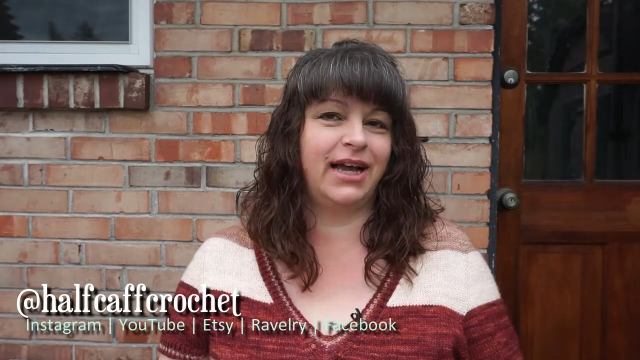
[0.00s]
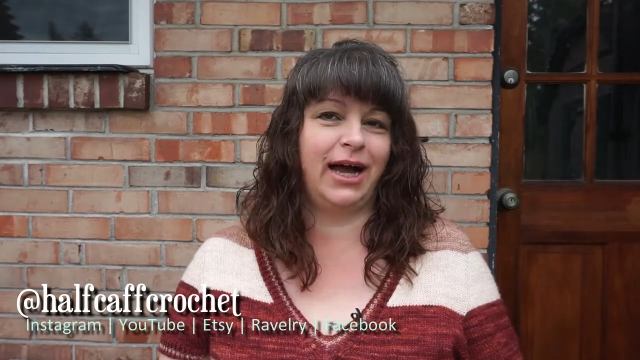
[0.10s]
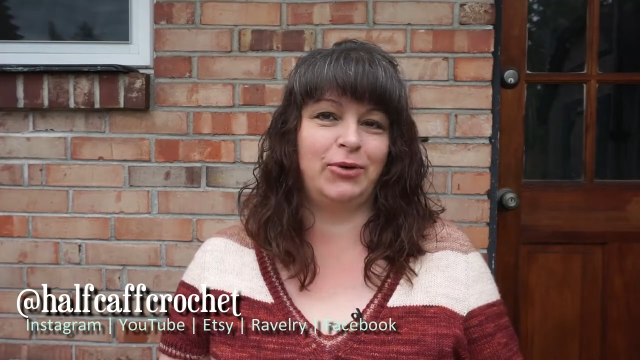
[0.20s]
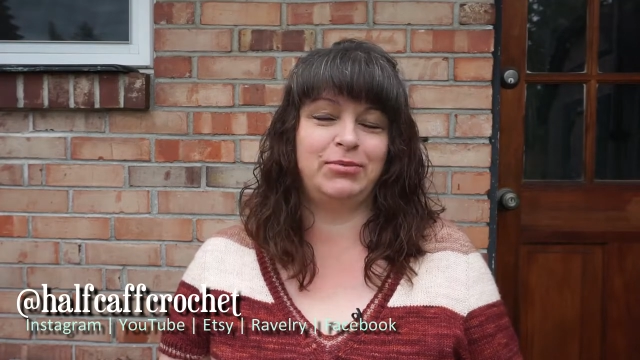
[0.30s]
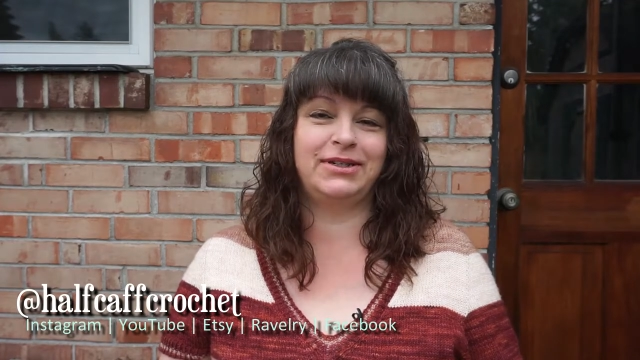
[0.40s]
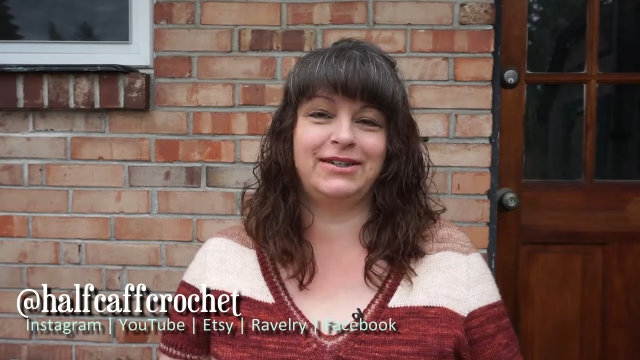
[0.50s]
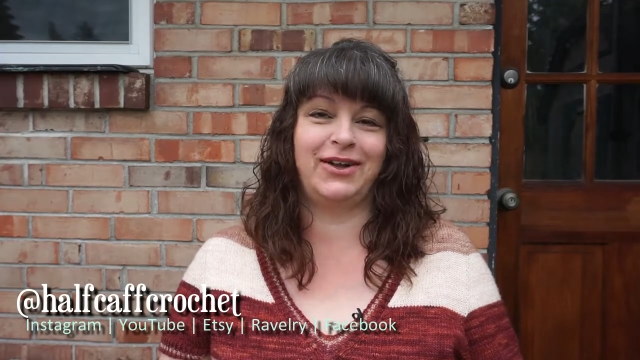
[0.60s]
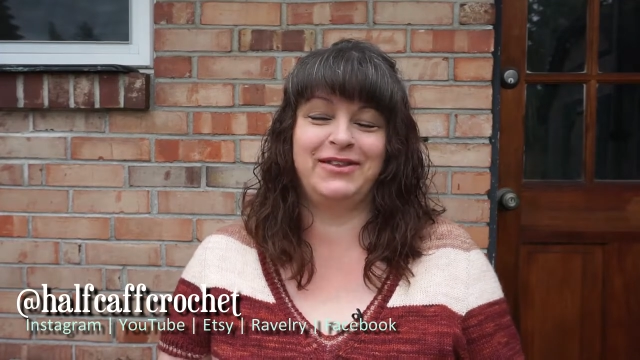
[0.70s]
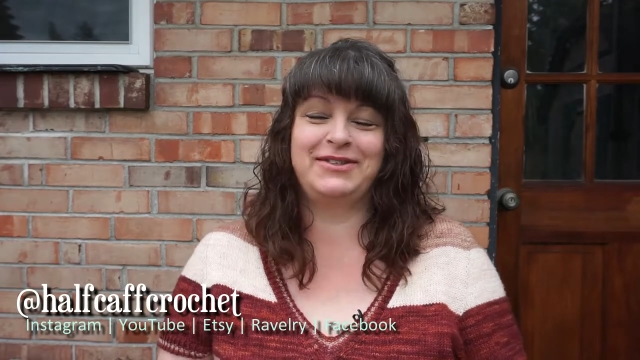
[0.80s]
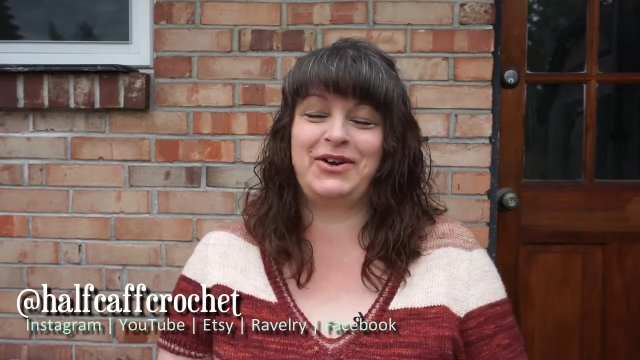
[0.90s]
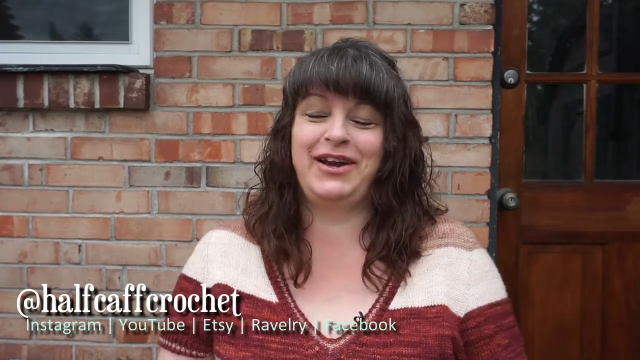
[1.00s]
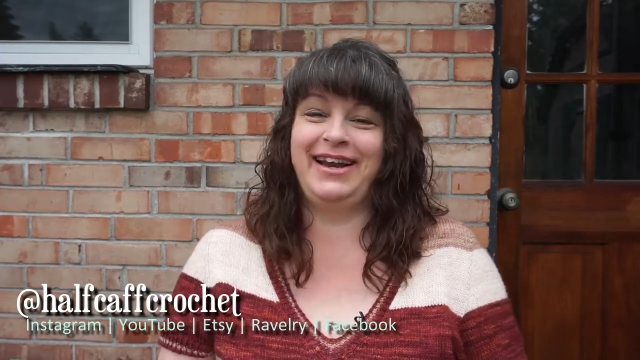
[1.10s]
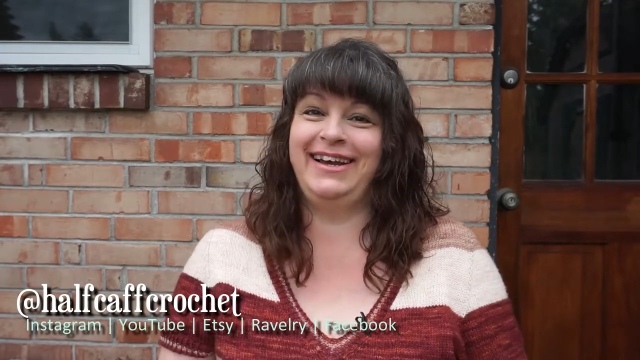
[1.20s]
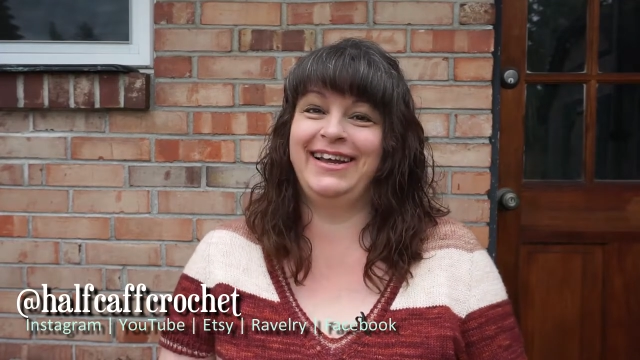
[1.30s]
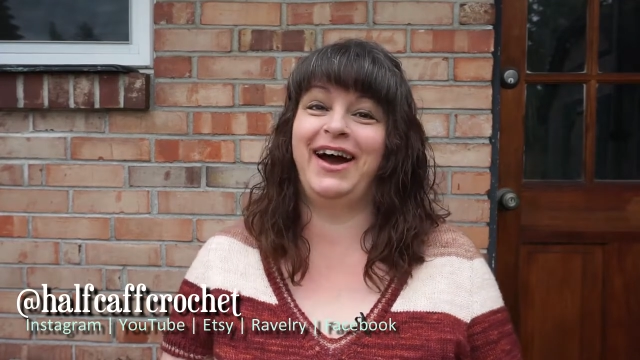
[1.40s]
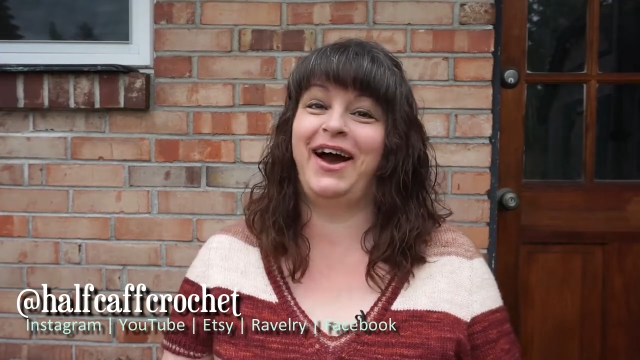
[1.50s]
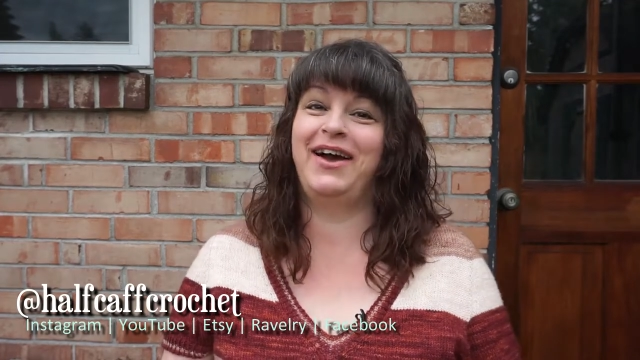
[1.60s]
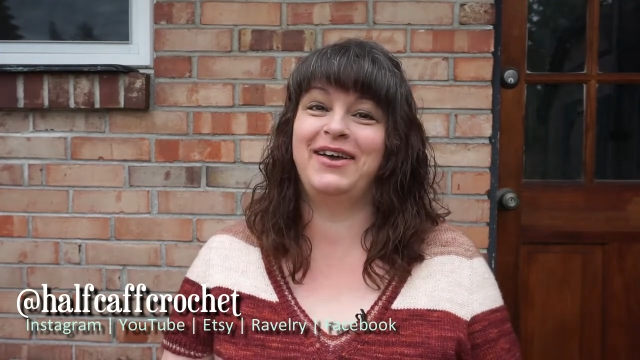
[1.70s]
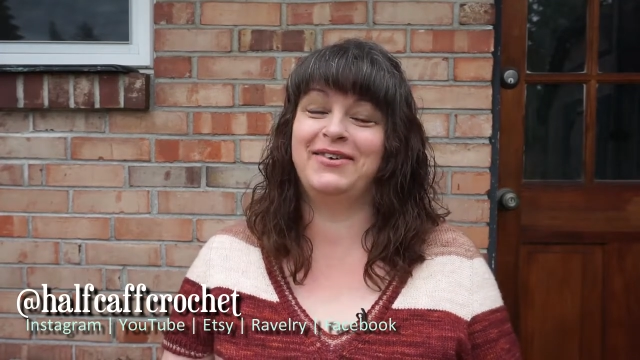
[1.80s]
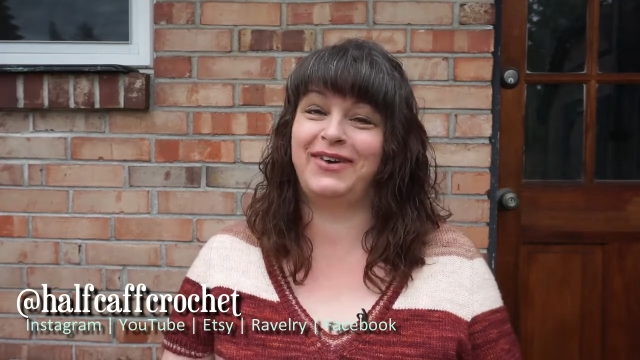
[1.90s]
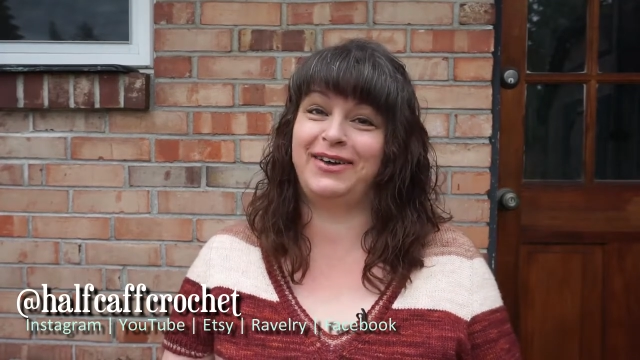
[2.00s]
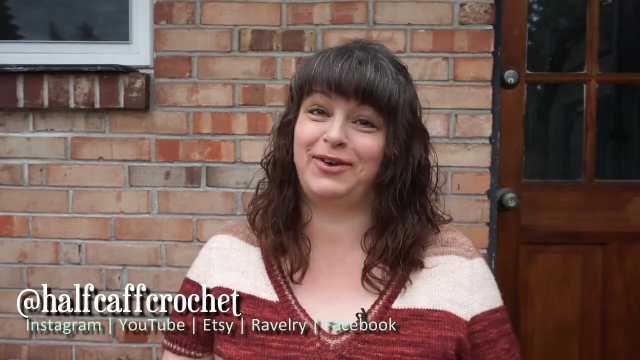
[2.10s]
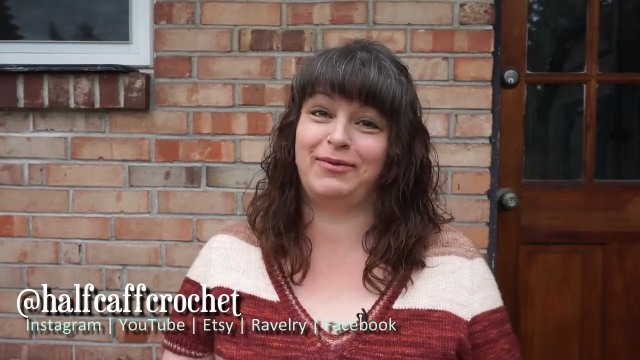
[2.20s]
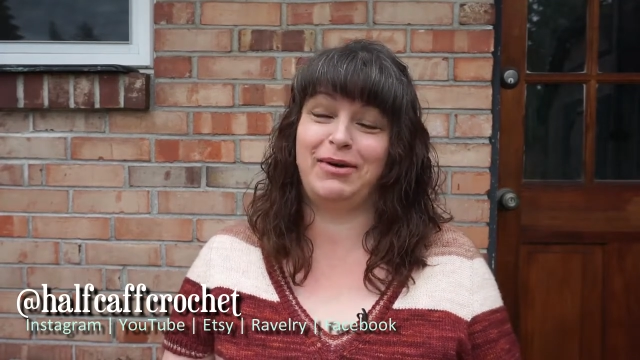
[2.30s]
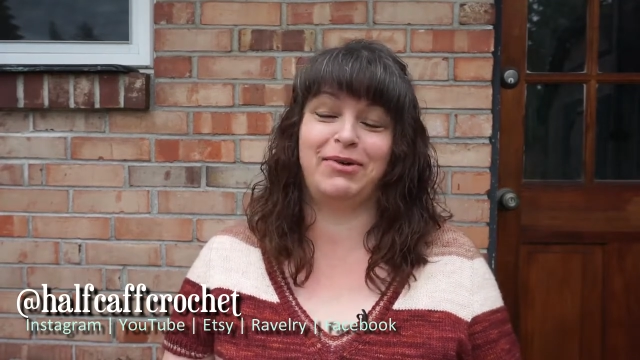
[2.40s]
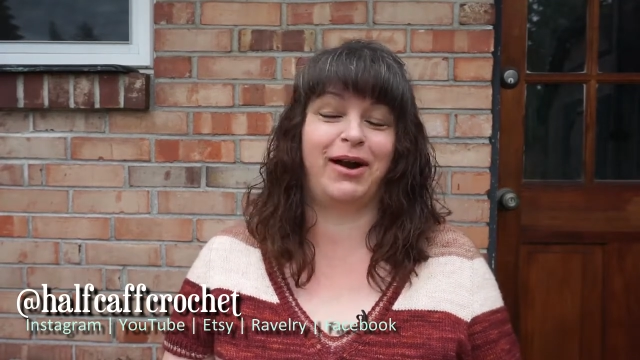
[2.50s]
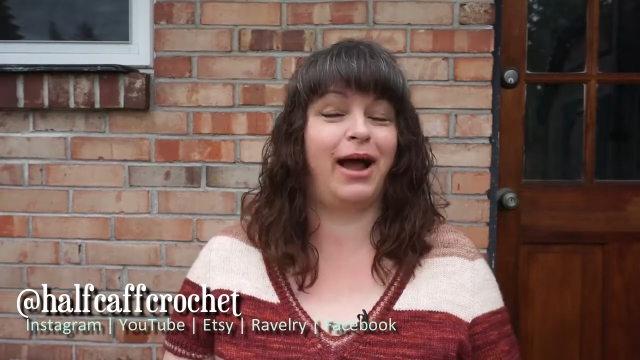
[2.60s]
I'll put it on the screen if I don't remember.